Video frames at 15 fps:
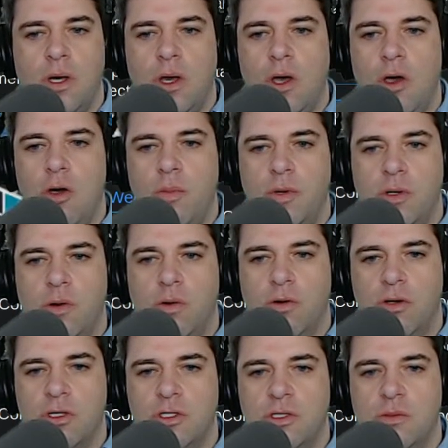
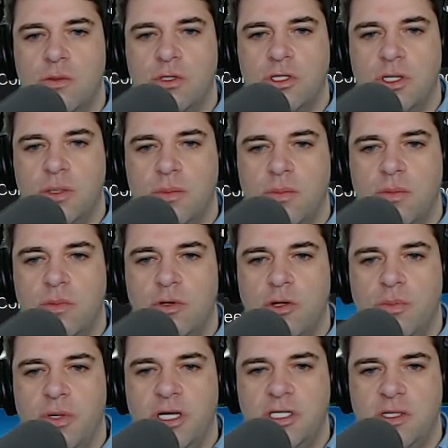OpenCores was a good
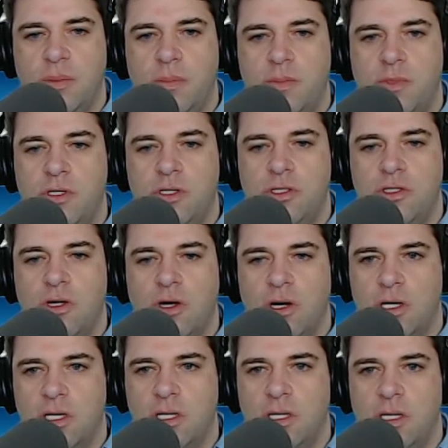place to
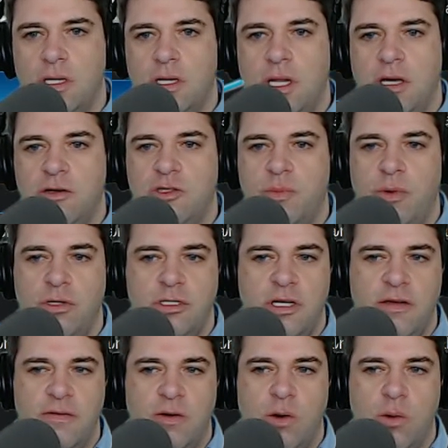start. They're supposed to
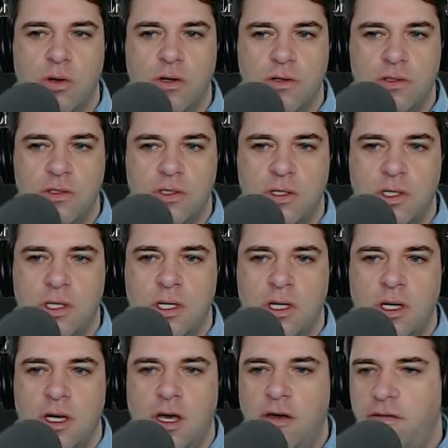have cores
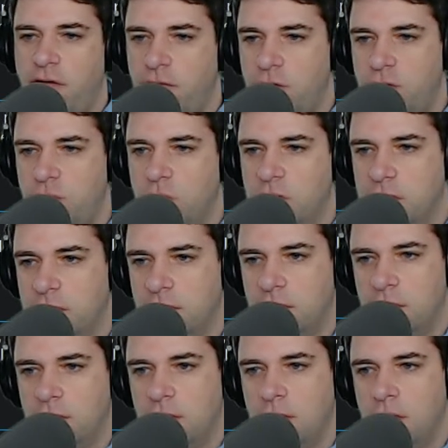of every sort.
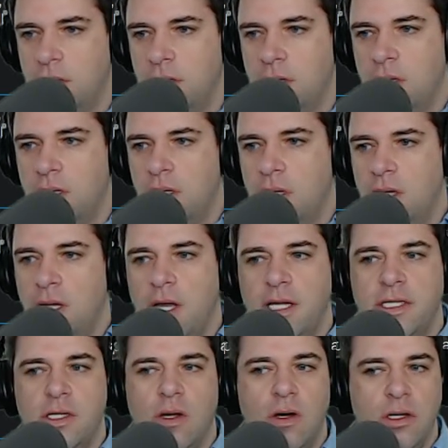It's
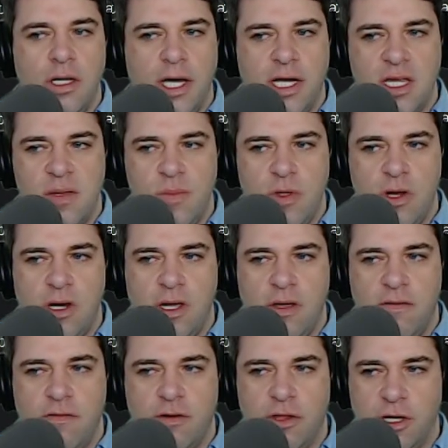an online community
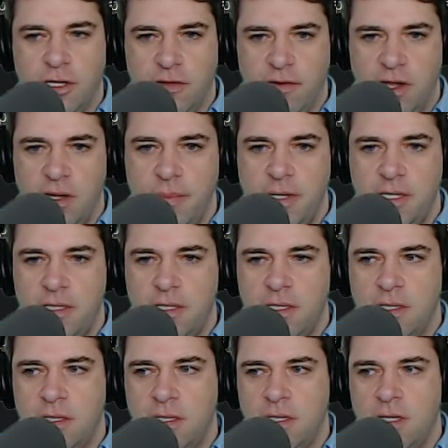for the development
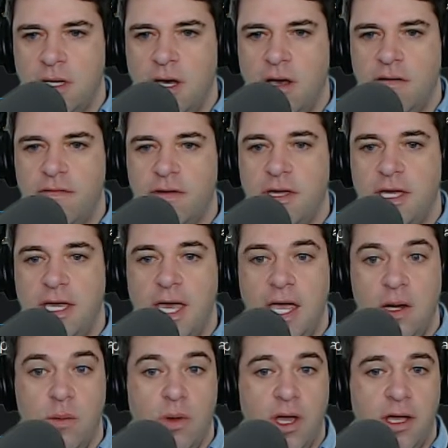of
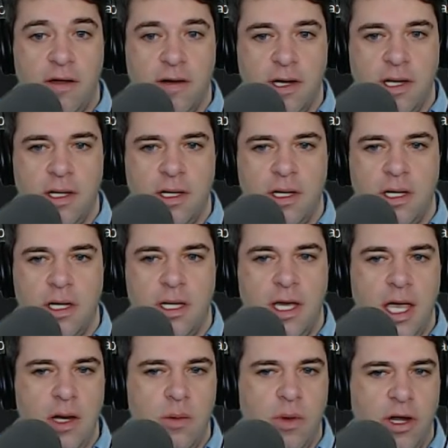gateware
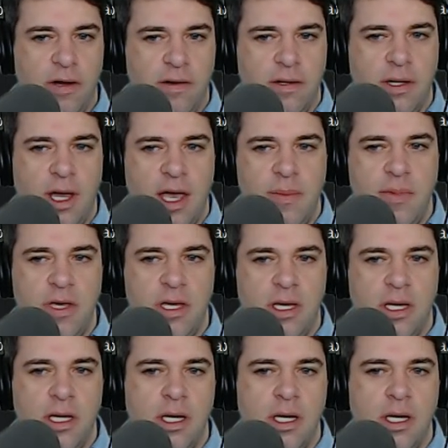IP